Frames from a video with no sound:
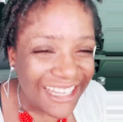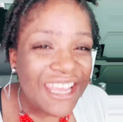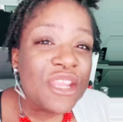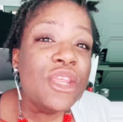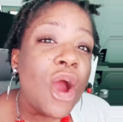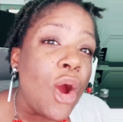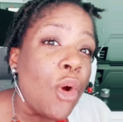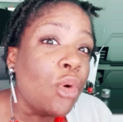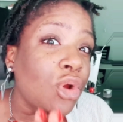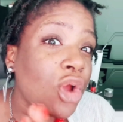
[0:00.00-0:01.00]

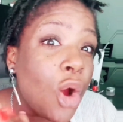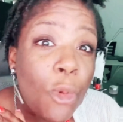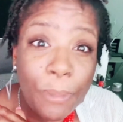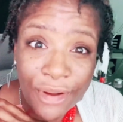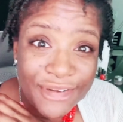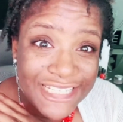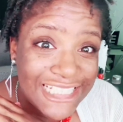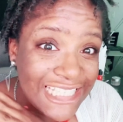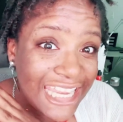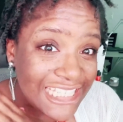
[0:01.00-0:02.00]
Yo, go
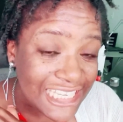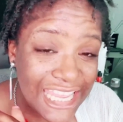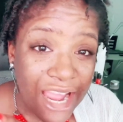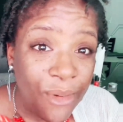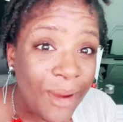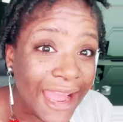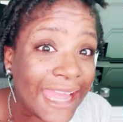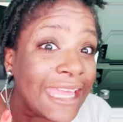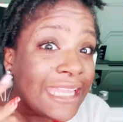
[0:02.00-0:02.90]
purchase that DIY